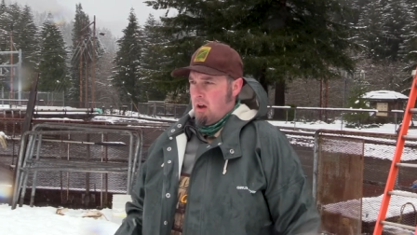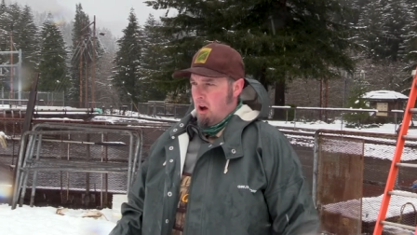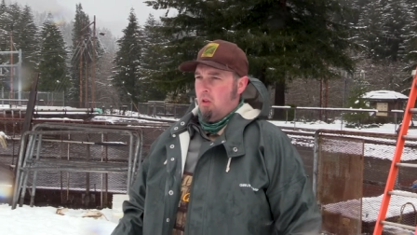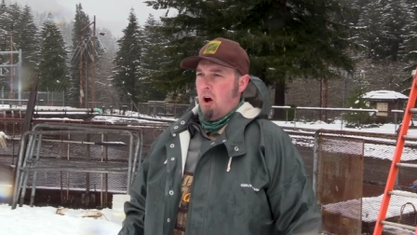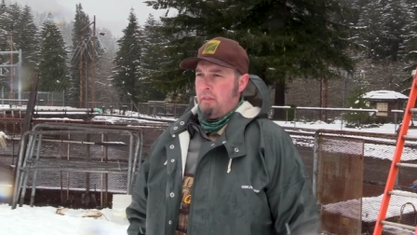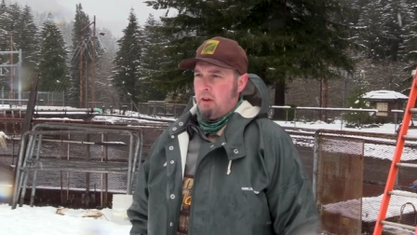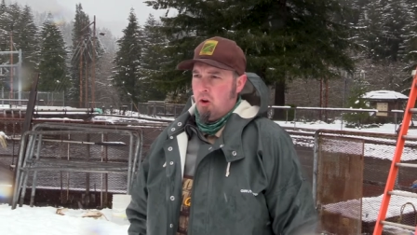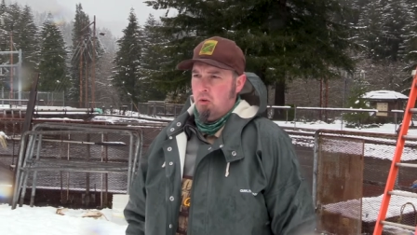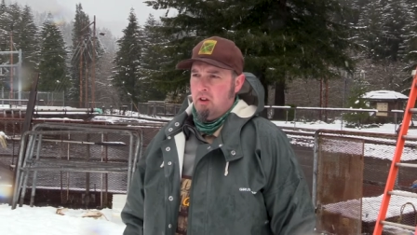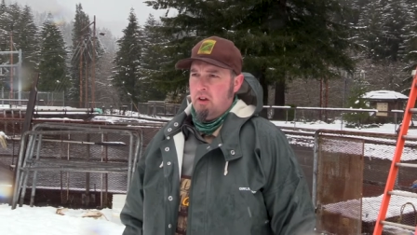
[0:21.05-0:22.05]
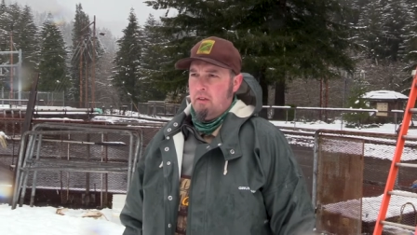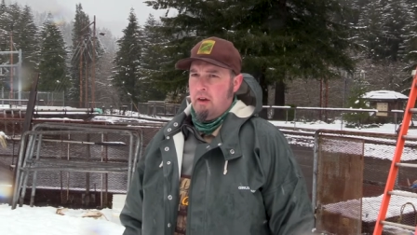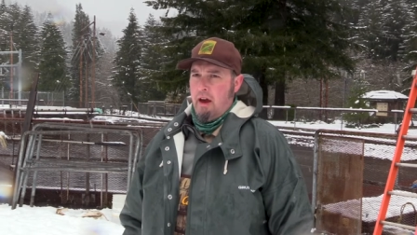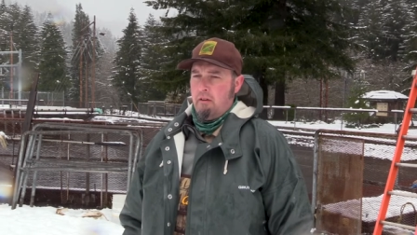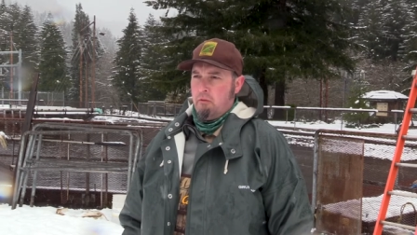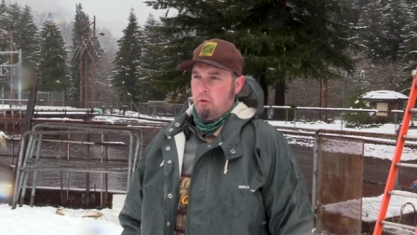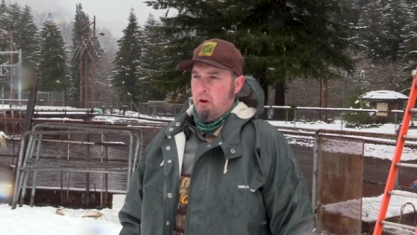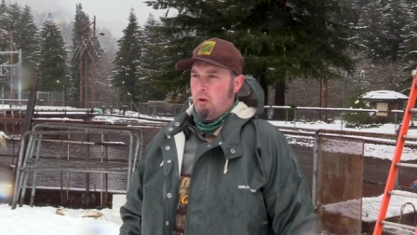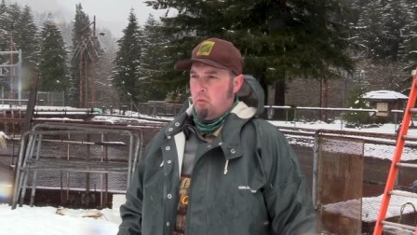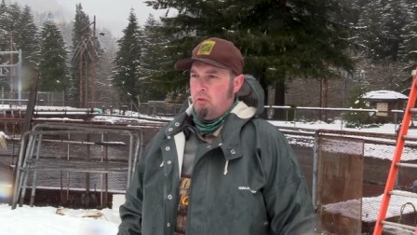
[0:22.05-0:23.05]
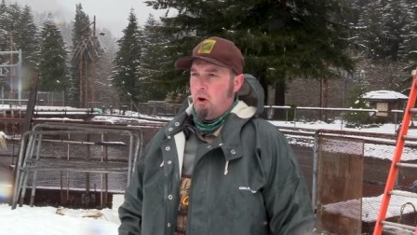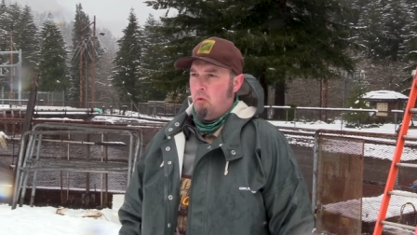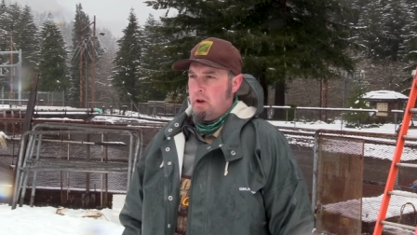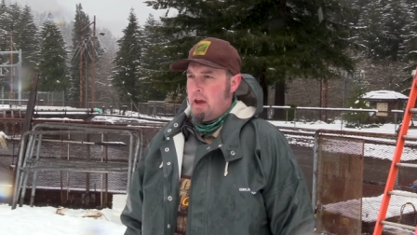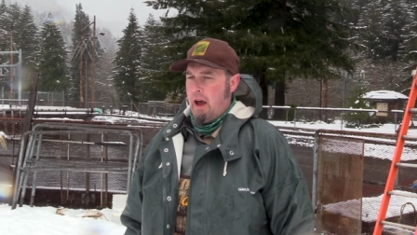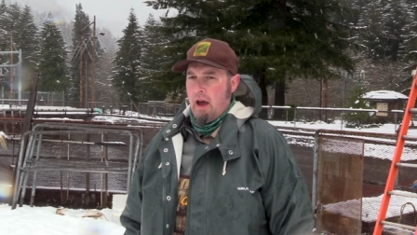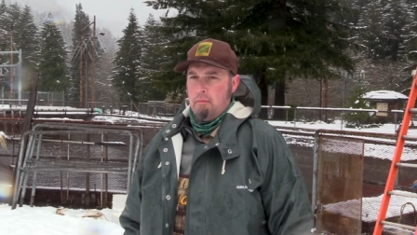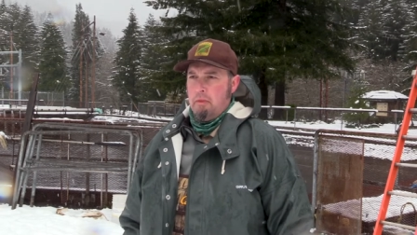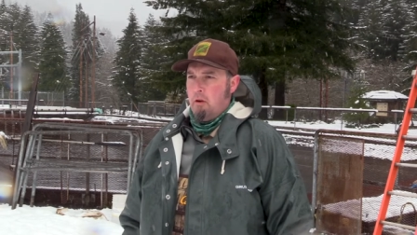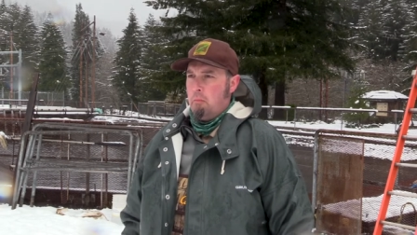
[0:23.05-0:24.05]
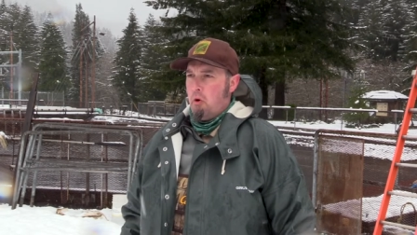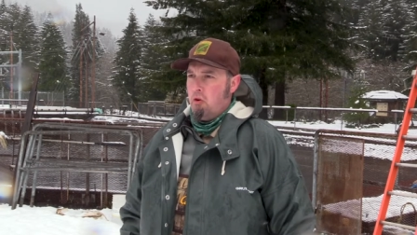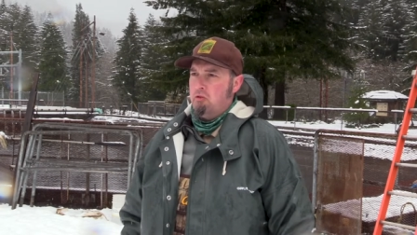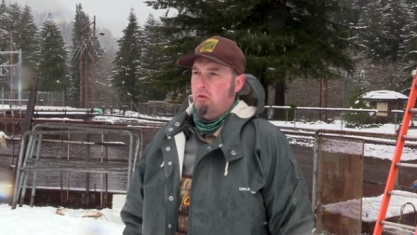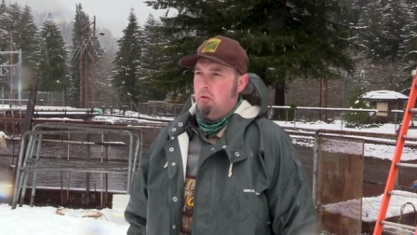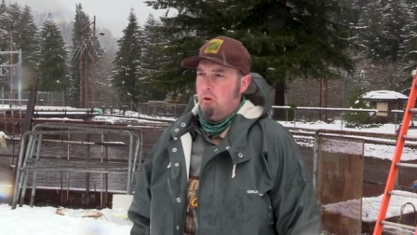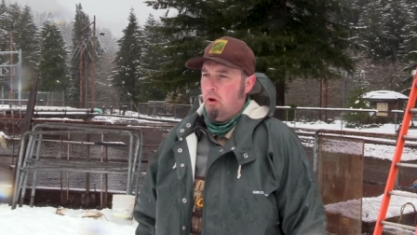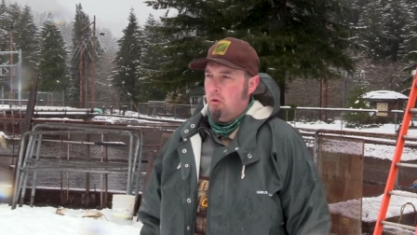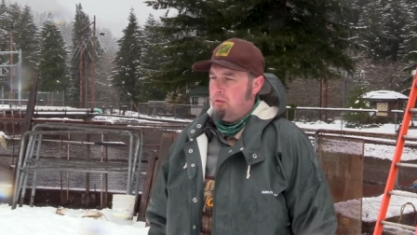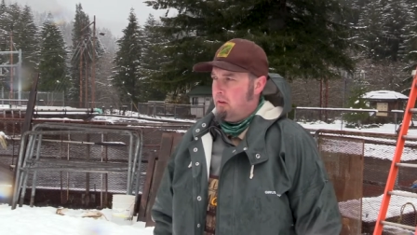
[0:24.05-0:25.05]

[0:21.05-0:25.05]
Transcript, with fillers: a lot that goes into that for their rehab and their personal growth,